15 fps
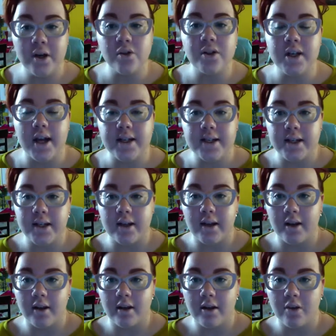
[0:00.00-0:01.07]
outside
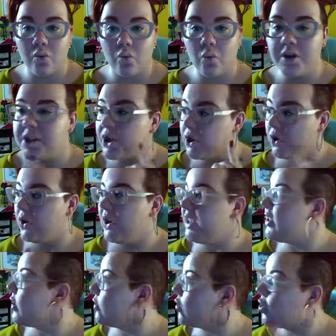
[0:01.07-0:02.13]
singing, which
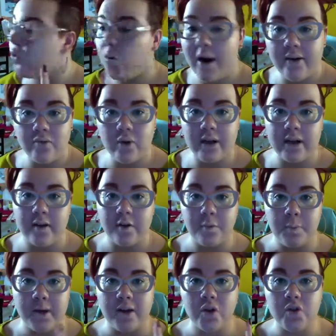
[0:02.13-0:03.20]
is a great relief,
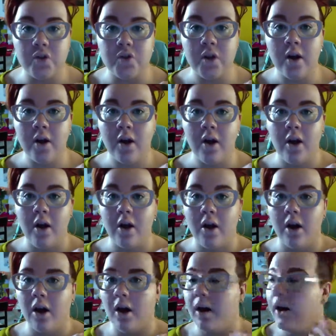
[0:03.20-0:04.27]
because
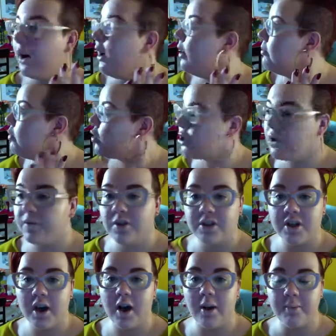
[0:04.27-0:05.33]
most of the
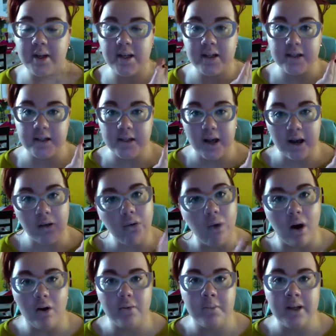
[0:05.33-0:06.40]
time he's
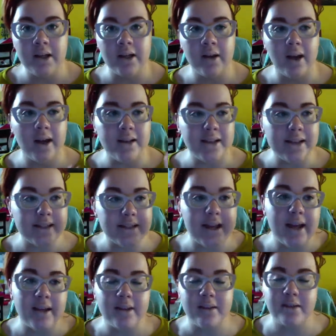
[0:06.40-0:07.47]
around me and it
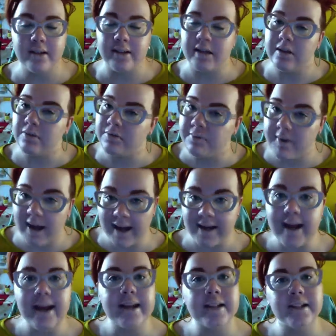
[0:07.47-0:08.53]
can give
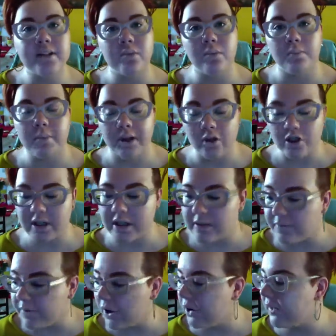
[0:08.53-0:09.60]
headaches because he's
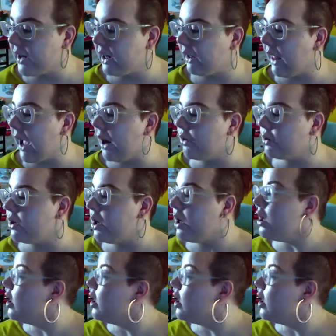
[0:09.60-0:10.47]
very loud.